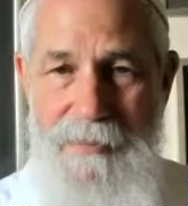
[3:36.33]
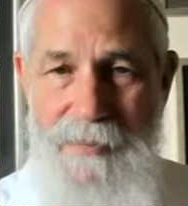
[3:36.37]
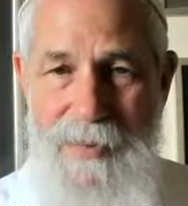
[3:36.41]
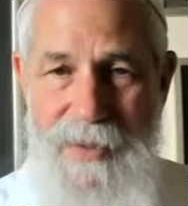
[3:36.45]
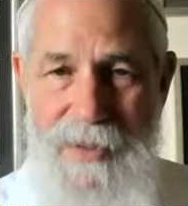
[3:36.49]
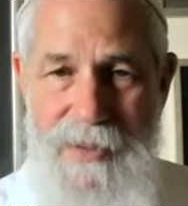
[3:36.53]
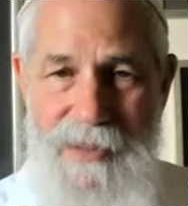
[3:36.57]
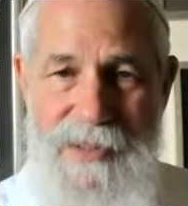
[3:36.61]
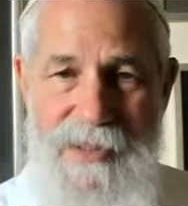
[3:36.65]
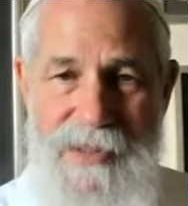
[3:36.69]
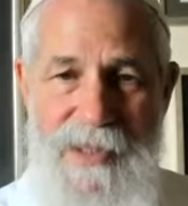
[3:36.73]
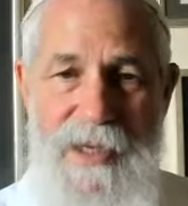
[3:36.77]

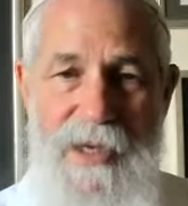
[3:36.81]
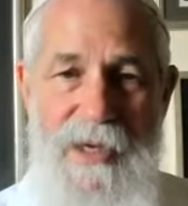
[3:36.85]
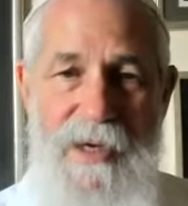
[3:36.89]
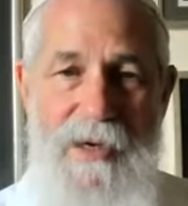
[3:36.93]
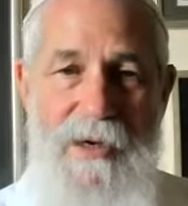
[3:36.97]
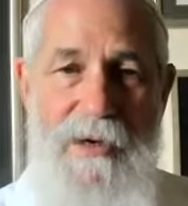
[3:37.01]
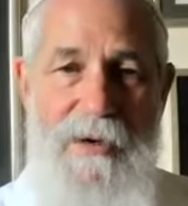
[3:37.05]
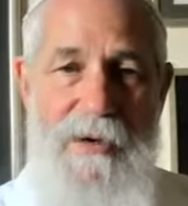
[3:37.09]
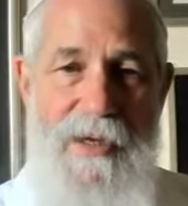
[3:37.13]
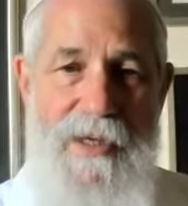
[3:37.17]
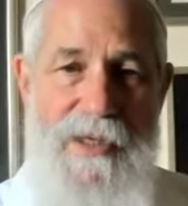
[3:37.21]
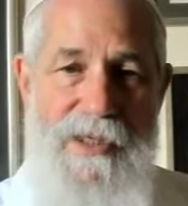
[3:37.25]
because
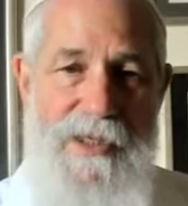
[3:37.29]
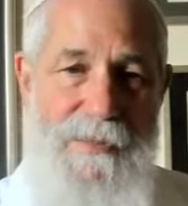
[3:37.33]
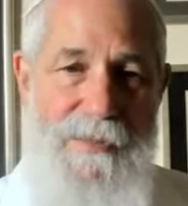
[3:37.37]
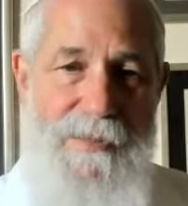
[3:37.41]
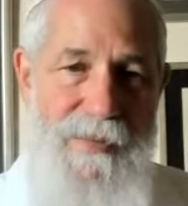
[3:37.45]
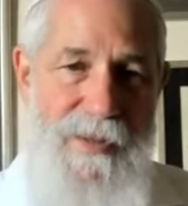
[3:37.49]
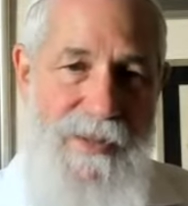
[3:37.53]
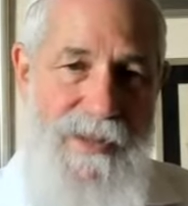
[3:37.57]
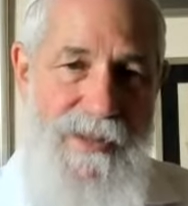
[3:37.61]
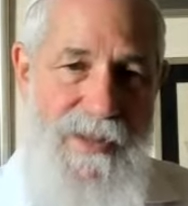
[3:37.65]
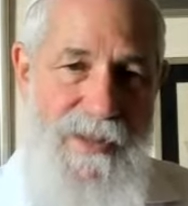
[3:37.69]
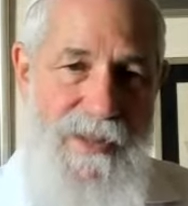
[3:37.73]
here its
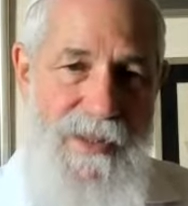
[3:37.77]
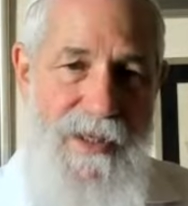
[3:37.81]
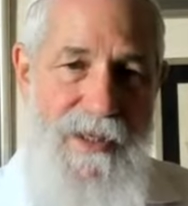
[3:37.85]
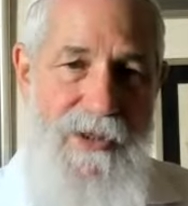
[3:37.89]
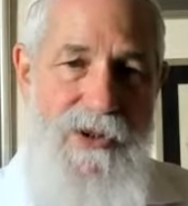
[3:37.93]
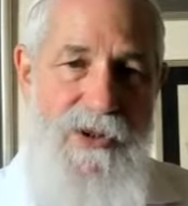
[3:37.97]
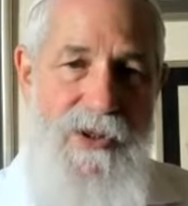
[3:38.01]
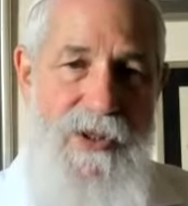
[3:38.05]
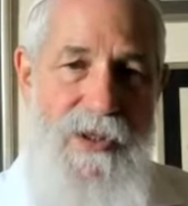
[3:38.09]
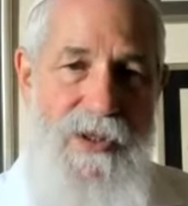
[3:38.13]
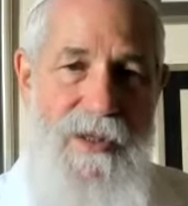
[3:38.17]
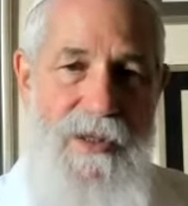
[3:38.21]

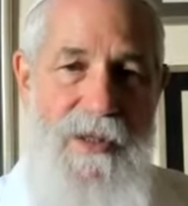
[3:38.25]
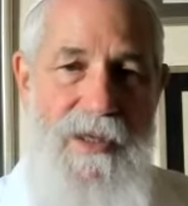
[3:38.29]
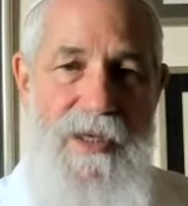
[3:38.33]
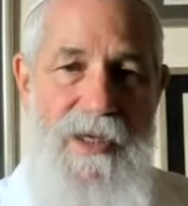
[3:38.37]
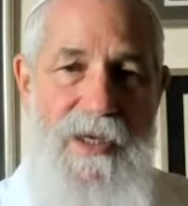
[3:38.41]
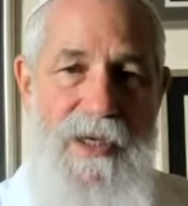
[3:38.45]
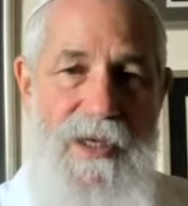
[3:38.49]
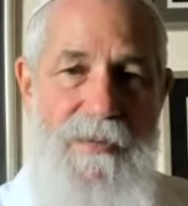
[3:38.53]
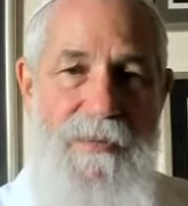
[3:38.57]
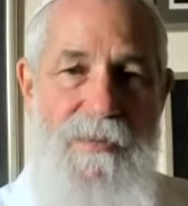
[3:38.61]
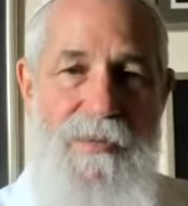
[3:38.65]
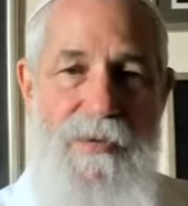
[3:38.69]
position in the
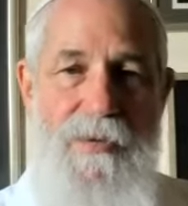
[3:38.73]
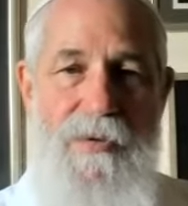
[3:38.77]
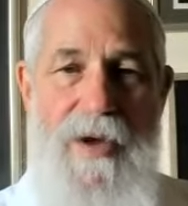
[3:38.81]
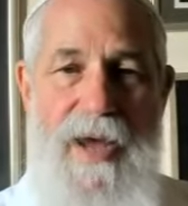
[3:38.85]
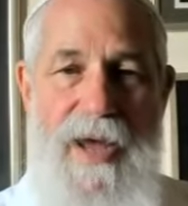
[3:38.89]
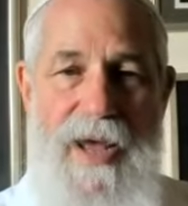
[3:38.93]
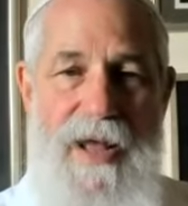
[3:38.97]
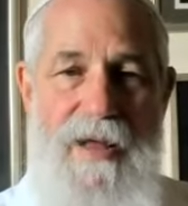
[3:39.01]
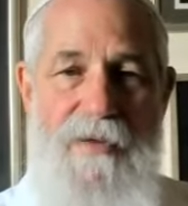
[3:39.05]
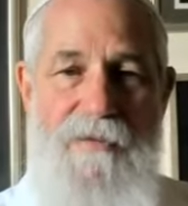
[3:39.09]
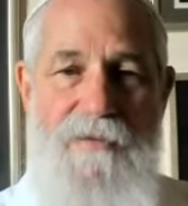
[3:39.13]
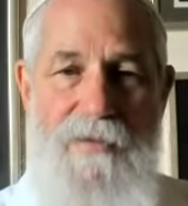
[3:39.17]
Hebrew
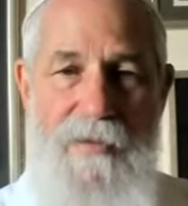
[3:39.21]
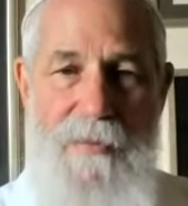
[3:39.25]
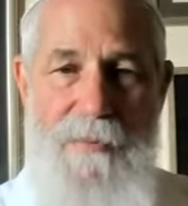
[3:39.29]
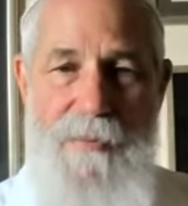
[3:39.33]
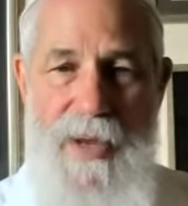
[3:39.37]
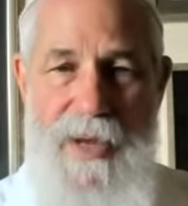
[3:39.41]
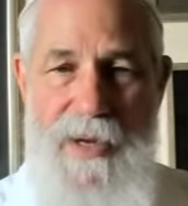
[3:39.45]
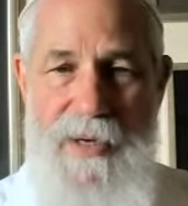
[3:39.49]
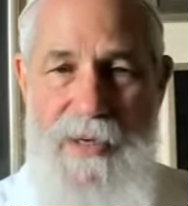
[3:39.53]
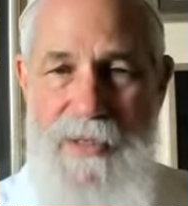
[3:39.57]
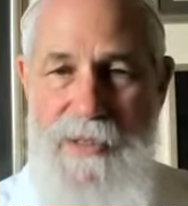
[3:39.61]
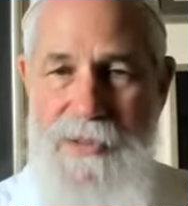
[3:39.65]

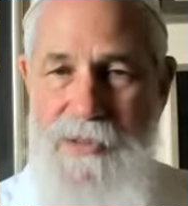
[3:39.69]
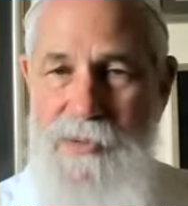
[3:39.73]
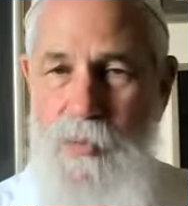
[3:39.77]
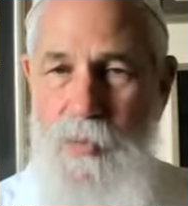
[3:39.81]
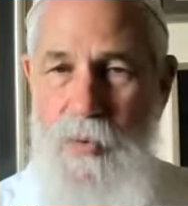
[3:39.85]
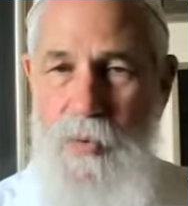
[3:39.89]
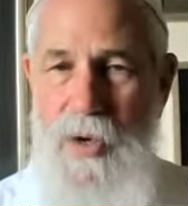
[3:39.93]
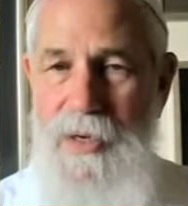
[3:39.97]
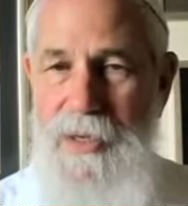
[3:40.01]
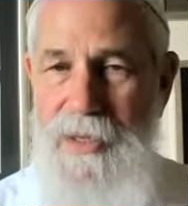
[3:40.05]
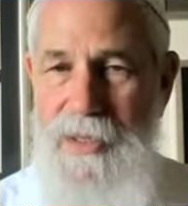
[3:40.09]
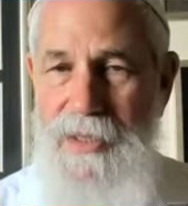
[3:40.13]
alphabet is
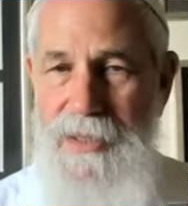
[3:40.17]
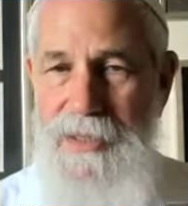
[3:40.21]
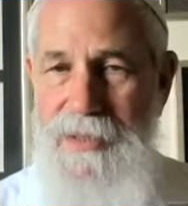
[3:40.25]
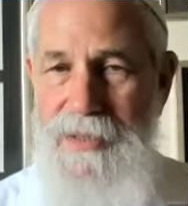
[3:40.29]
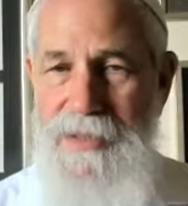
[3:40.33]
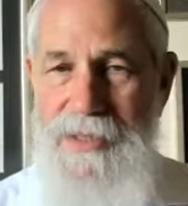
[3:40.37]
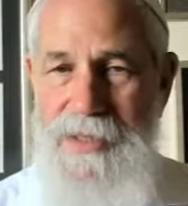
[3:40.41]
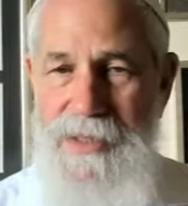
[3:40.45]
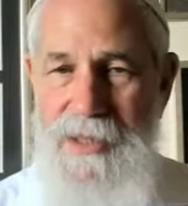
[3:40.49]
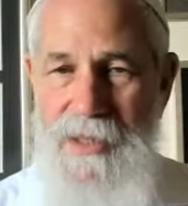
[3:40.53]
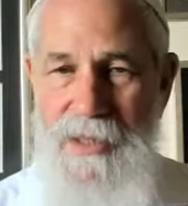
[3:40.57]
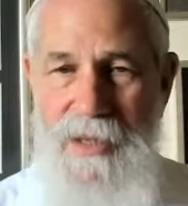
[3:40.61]
what
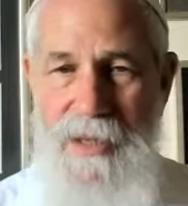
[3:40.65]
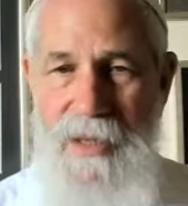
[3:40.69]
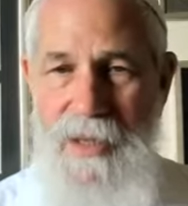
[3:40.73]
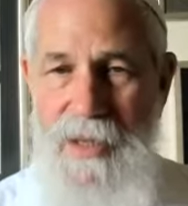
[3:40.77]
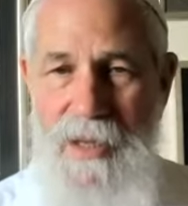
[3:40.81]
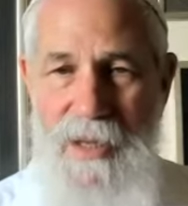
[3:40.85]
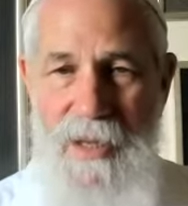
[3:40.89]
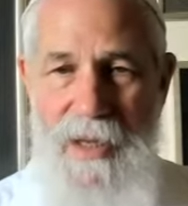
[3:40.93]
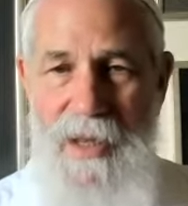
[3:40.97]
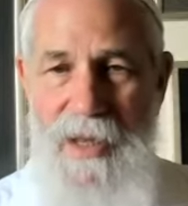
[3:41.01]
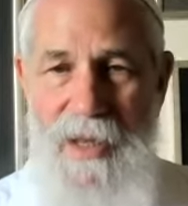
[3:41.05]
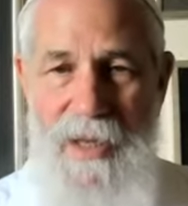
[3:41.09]
is
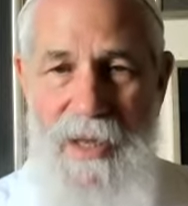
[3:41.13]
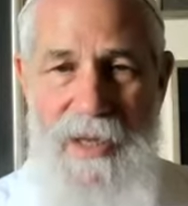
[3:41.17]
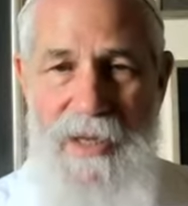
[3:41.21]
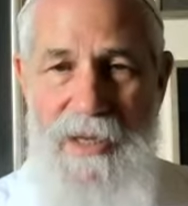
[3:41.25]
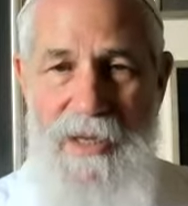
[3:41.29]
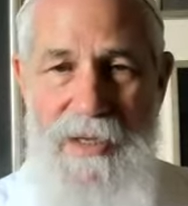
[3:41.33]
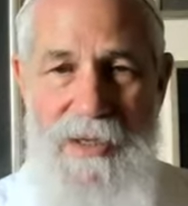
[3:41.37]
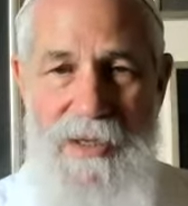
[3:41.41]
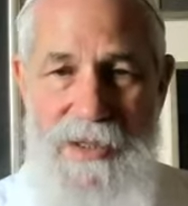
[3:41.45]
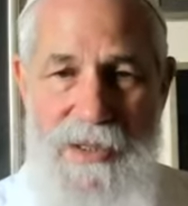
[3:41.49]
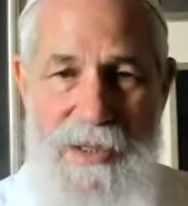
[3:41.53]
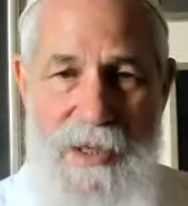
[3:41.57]

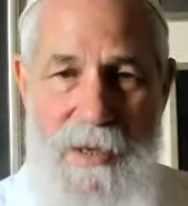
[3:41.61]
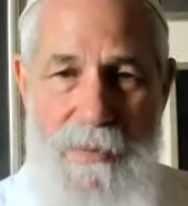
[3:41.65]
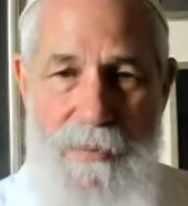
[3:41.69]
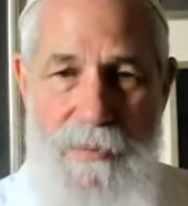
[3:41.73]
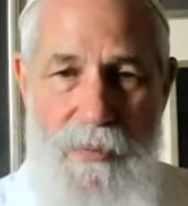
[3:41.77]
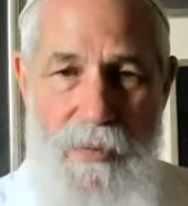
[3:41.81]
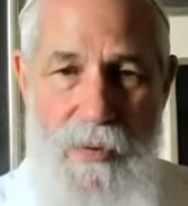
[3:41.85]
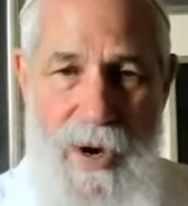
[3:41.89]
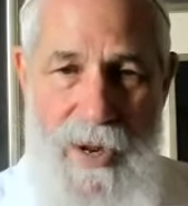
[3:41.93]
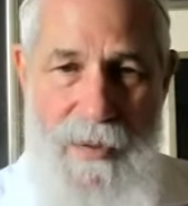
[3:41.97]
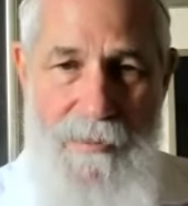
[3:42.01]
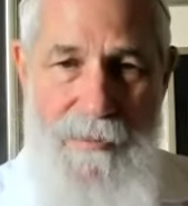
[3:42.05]

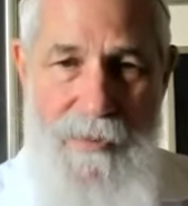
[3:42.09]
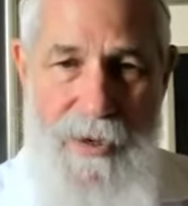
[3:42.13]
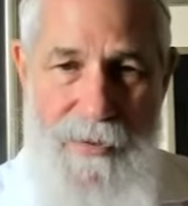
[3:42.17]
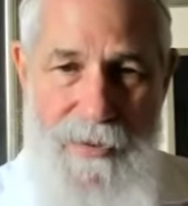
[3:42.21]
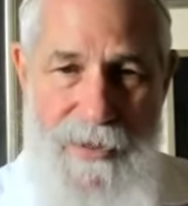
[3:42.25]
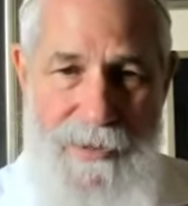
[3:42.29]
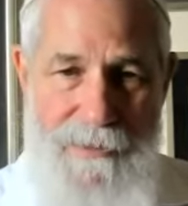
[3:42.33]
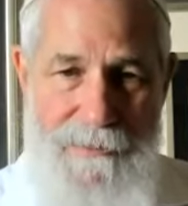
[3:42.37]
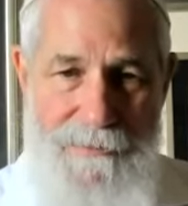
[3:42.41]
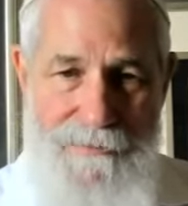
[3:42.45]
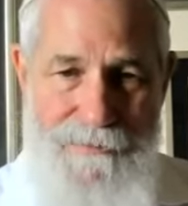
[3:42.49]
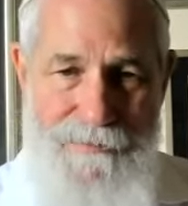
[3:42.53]

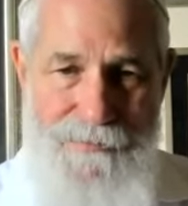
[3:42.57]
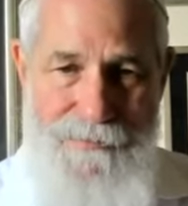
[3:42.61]
primary.